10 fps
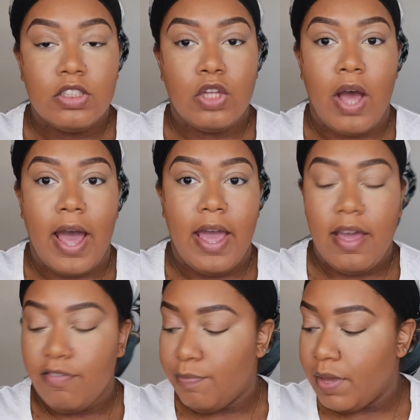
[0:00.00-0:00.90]
So I
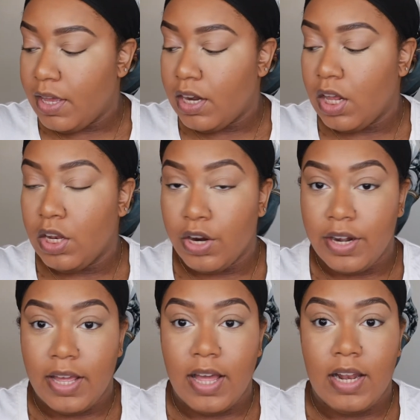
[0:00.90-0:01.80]
have been
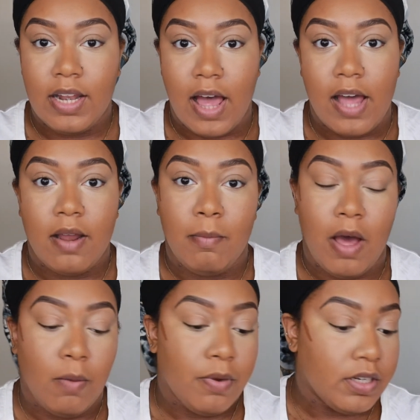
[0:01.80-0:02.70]
learning a lot
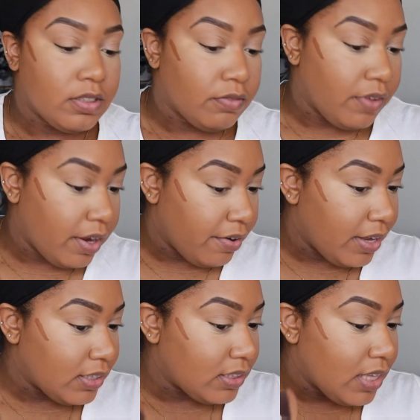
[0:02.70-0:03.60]
about
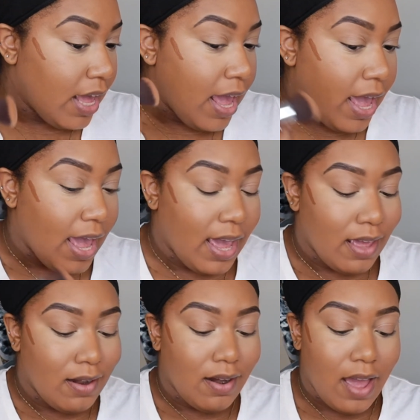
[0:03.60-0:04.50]
perseverance,
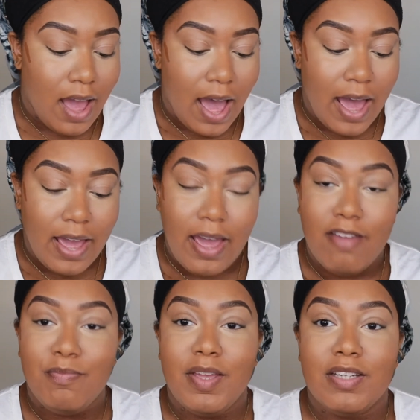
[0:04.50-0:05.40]
and I
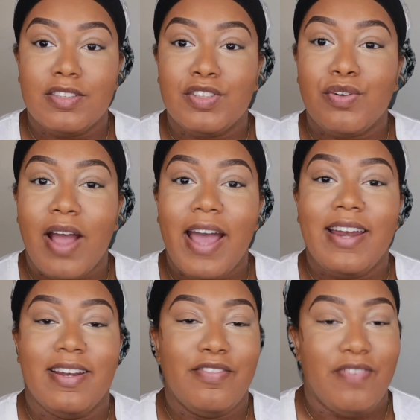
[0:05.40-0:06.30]
have been
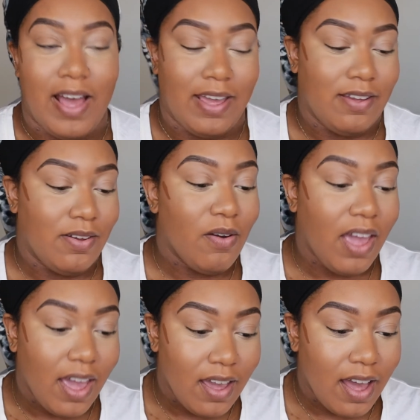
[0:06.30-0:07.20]
tried in the fire,
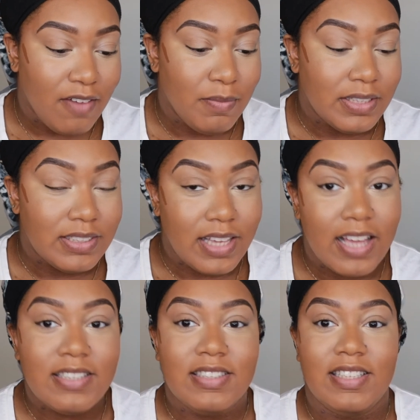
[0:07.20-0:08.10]
okay? I've been
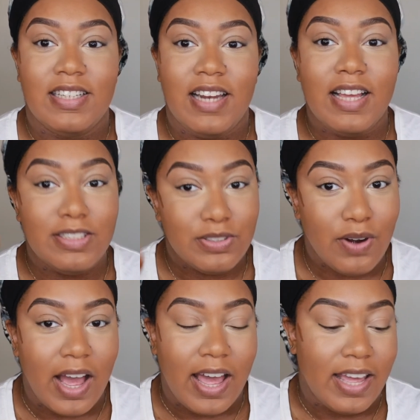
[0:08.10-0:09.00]
tested and
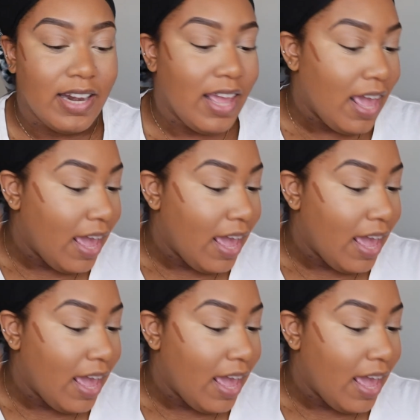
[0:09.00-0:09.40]
tried,